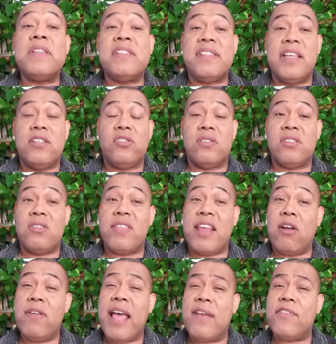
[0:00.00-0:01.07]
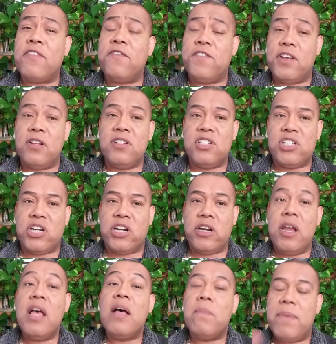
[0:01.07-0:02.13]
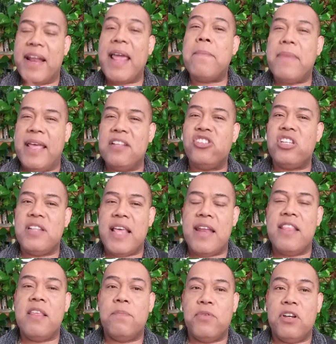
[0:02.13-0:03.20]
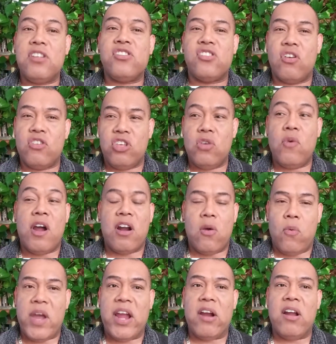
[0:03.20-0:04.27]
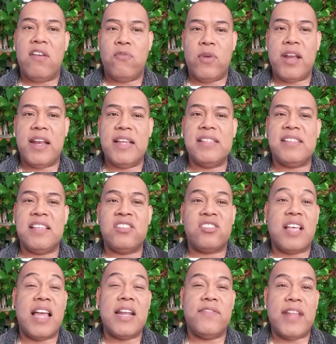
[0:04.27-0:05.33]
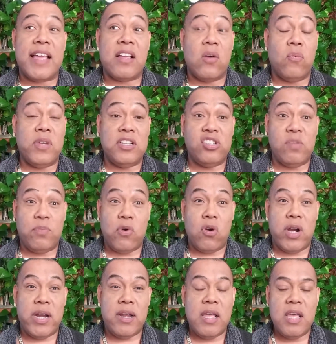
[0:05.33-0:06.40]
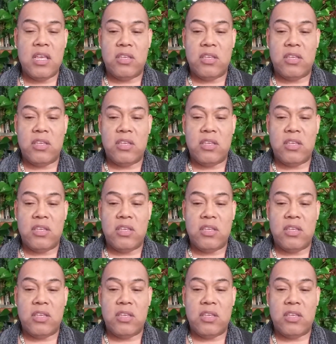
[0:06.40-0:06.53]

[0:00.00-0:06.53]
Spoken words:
sigils, so they don't have a filter, but I mentioned that in the book so you are aware of what it is. It's kind of like a Ouija board.